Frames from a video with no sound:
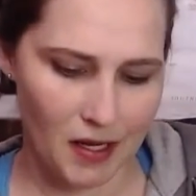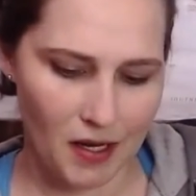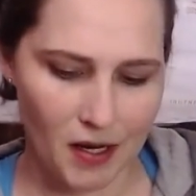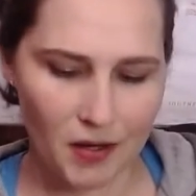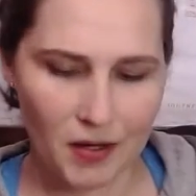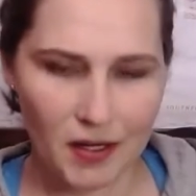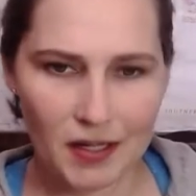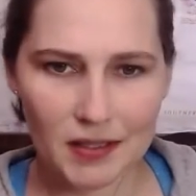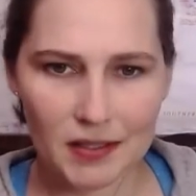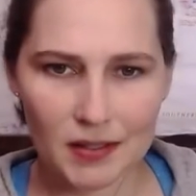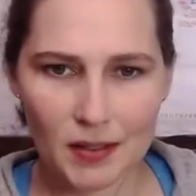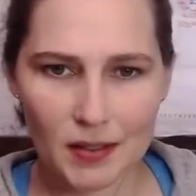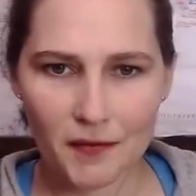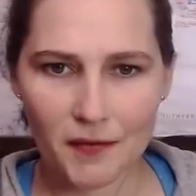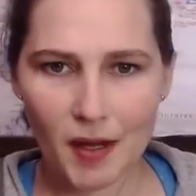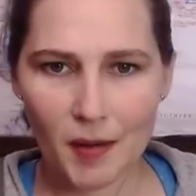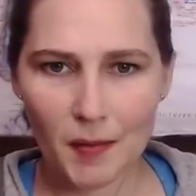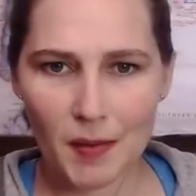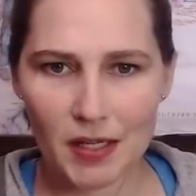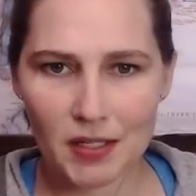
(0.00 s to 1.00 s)
Okay, so I've
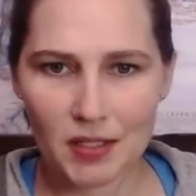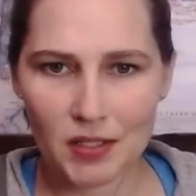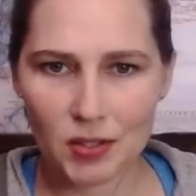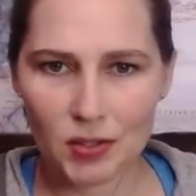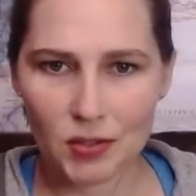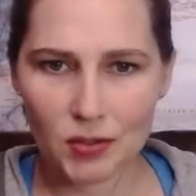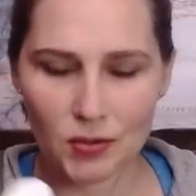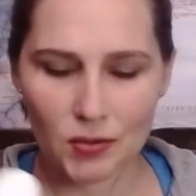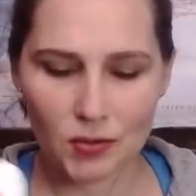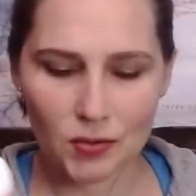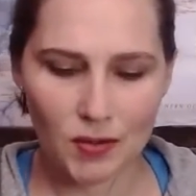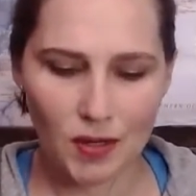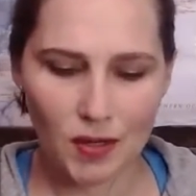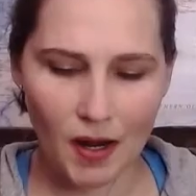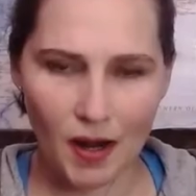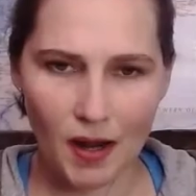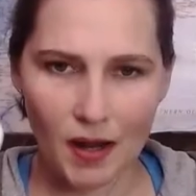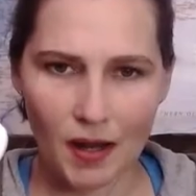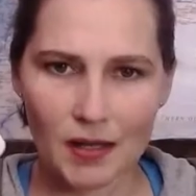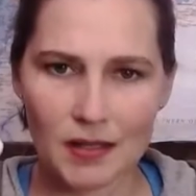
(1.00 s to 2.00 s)
got my 2
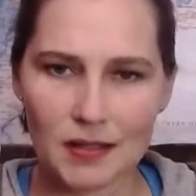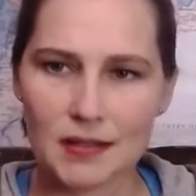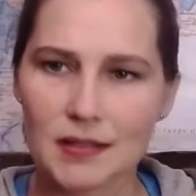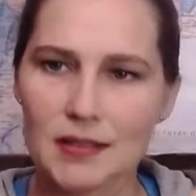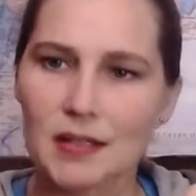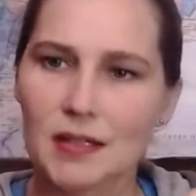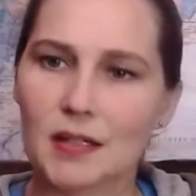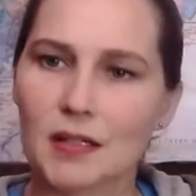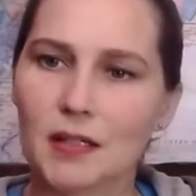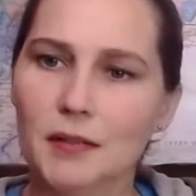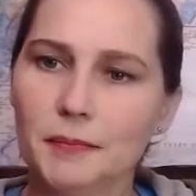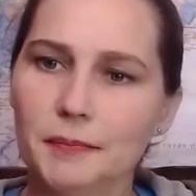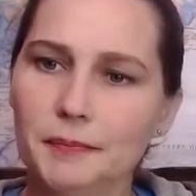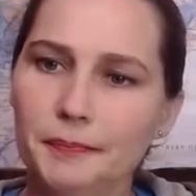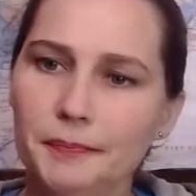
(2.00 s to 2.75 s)
eyes here.